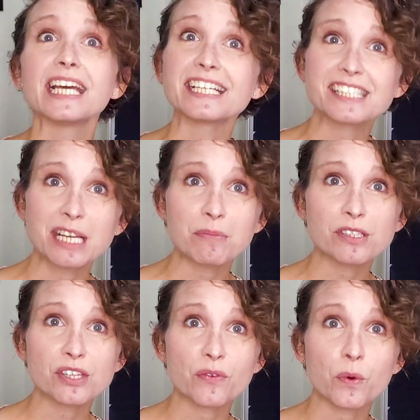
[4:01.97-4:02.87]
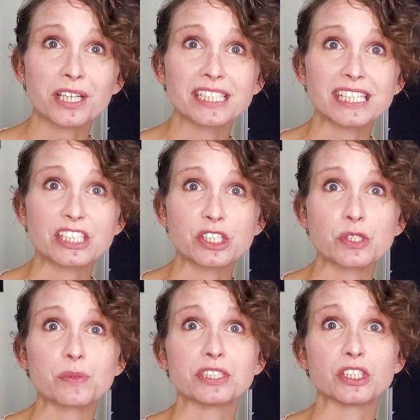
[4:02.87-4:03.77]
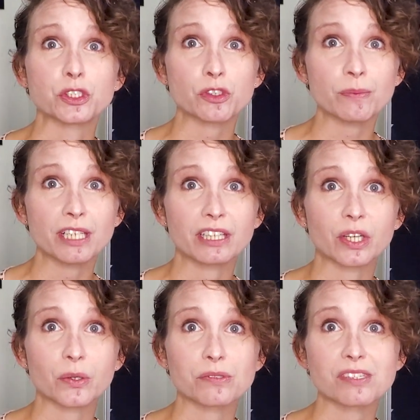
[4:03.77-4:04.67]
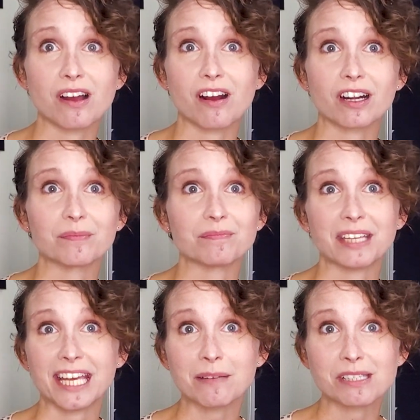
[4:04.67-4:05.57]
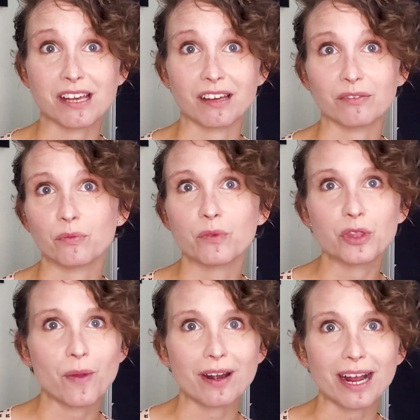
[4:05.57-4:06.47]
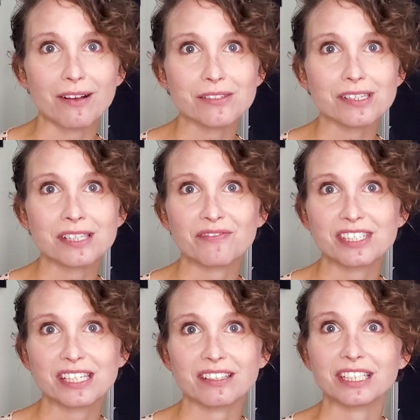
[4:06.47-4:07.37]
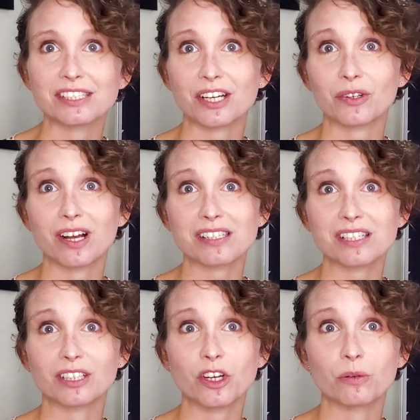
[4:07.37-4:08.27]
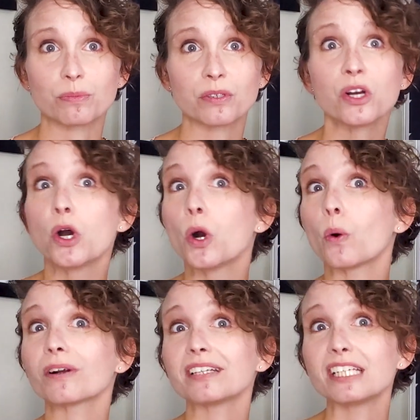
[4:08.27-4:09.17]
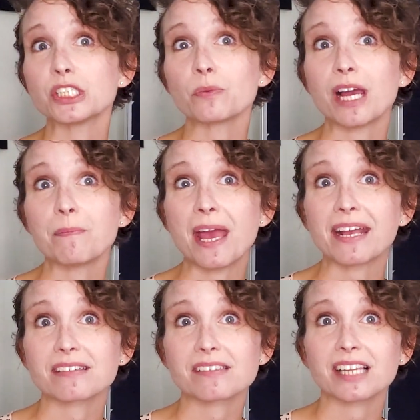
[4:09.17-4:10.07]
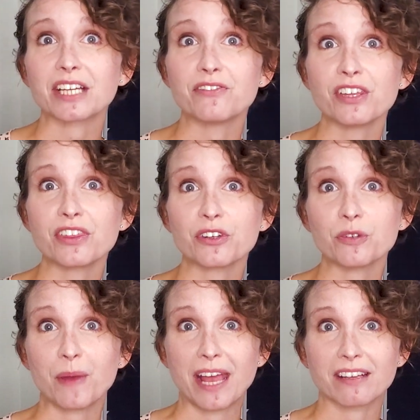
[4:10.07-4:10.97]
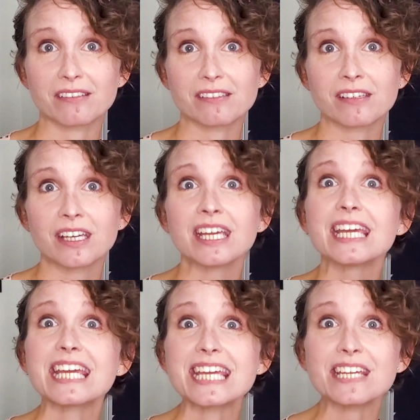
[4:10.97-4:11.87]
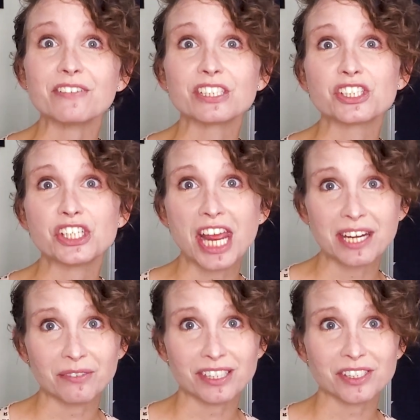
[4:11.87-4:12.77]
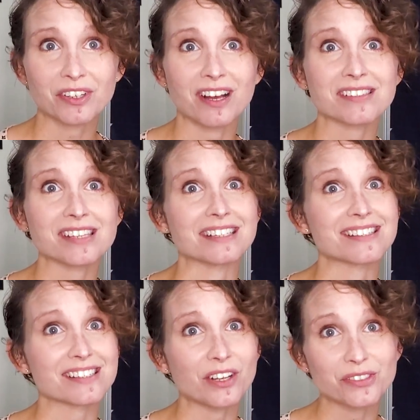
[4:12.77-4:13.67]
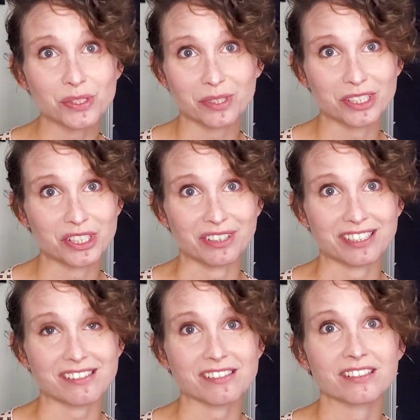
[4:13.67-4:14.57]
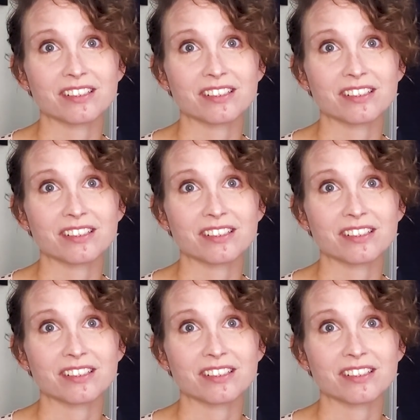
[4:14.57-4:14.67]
Examples of organizations with distributed loads are Amazon, with warehouses and facilities across the globe, or nationwide banks like Fifth Third Banks, even chain restaurants and self-storage units.